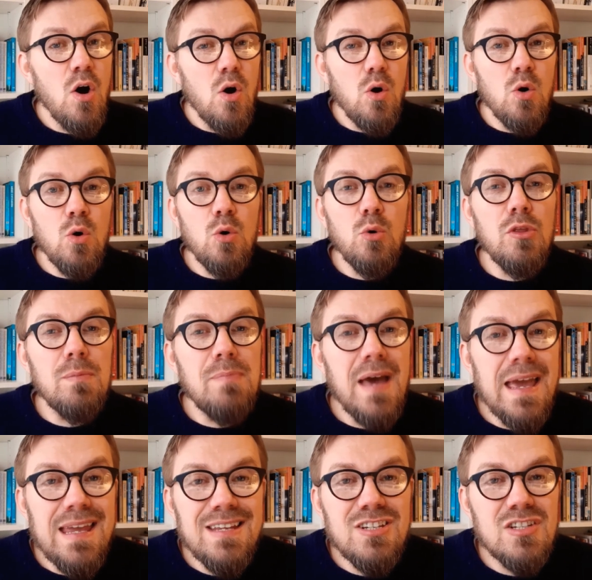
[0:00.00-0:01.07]
All the
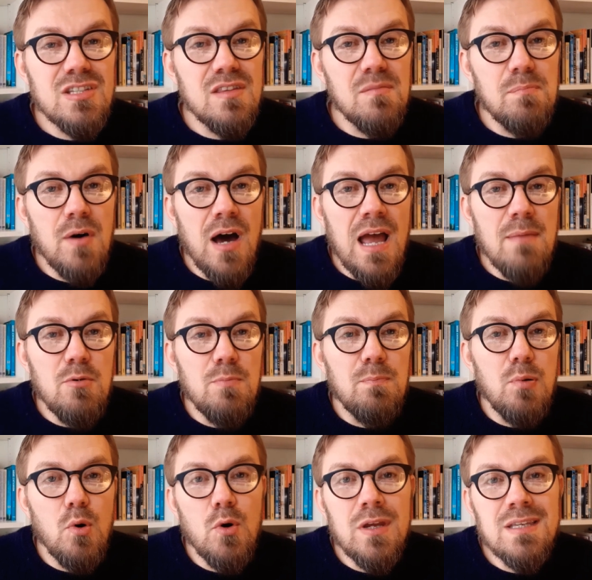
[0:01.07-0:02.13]
pages of the Bible
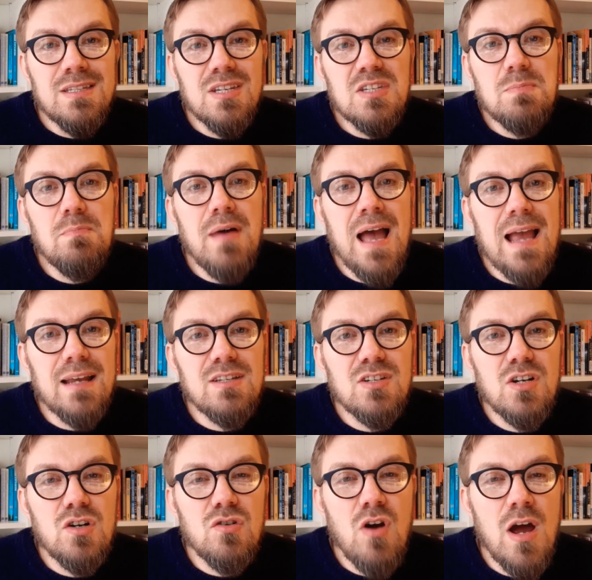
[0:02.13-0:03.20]
point us back to
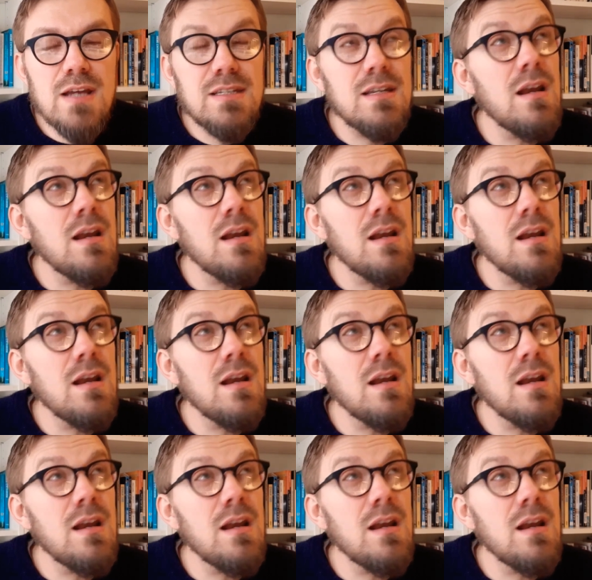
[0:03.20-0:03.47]
Christ,